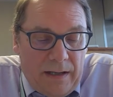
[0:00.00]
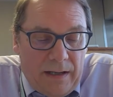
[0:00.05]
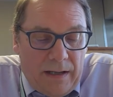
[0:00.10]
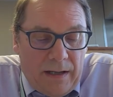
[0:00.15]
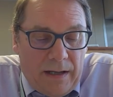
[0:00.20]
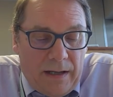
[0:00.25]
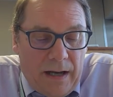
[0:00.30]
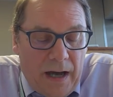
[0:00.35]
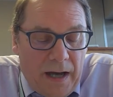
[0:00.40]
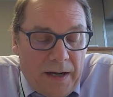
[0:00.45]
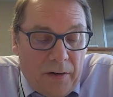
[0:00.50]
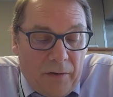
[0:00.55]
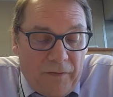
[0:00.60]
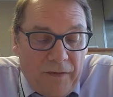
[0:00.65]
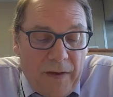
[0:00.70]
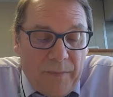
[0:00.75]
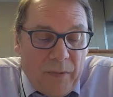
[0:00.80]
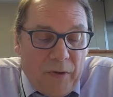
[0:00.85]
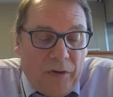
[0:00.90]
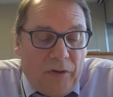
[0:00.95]
On
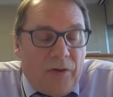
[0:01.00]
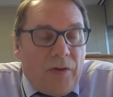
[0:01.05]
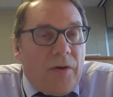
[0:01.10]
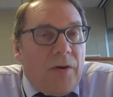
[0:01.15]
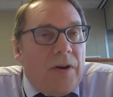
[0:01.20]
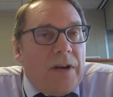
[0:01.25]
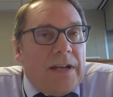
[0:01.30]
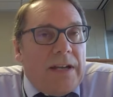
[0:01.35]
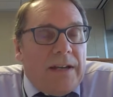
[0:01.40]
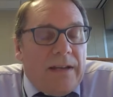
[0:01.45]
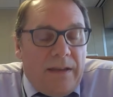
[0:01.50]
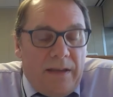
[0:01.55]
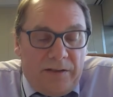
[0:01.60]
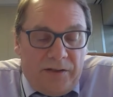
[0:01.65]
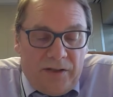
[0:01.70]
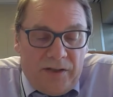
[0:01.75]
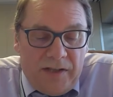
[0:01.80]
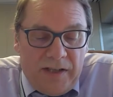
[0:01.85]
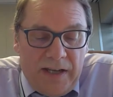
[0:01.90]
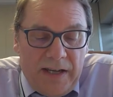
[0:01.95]
November 30th,
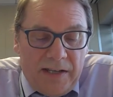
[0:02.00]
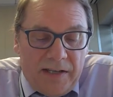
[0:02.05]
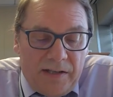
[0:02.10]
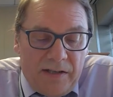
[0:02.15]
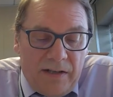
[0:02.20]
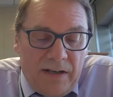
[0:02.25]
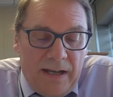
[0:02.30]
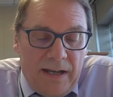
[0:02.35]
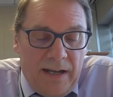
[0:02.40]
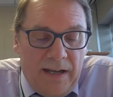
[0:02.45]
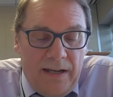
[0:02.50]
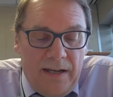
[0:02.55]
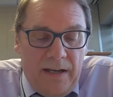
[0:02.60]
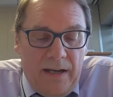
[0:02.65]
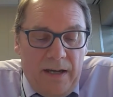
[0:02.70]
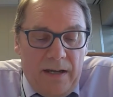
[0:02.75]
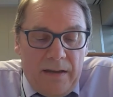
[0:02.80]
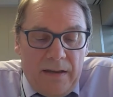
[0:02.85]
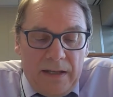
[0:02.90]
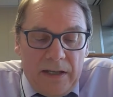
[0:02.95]
just yesterday,
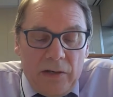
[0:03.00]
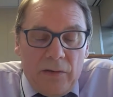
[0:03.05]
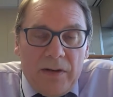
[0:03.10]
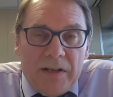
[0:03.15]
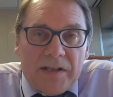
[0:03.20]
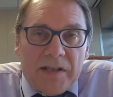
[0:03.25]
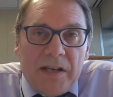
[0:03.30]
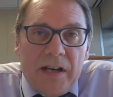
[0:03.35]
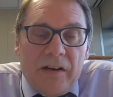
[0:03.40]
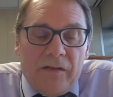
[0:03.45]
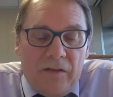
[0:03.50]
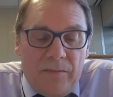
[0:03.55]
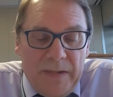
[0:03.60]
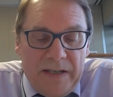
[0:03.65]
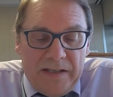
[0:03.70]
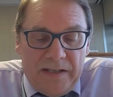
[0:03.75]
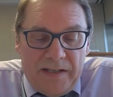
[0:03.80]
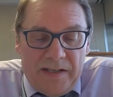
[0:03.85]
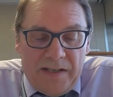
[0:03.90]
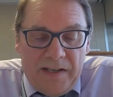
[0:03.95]
the U.S.
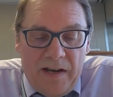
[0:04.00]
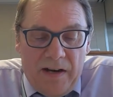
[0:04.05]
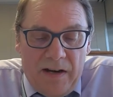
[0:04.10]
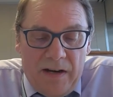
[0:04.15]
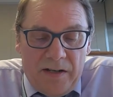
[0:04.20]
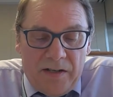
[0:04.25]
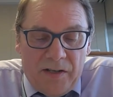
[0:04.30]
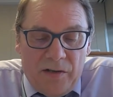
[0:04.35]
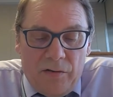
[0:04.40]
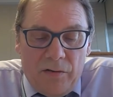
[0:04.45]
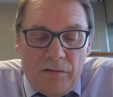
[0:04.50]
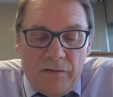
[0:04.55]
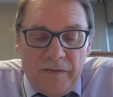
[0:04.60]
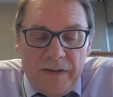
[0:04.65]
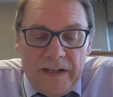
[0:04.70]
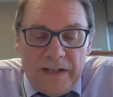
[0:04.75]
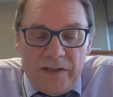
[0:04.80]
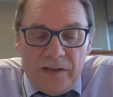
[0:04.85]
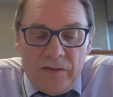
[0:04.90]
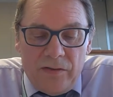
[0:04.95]
government's
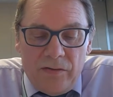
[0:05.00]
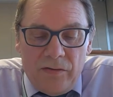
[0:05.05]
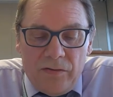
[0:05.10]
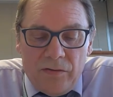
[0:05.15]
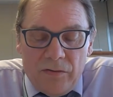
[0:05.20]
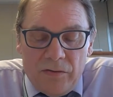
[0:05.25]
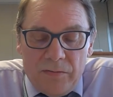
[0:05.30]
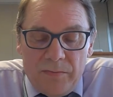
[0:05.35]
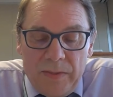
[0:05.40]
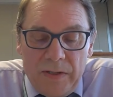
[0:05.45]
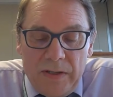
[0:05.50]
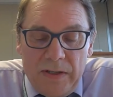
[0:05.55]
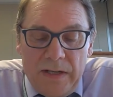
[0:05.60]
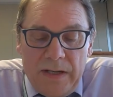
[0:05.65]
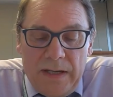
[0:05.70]
SARS-CoV-2 group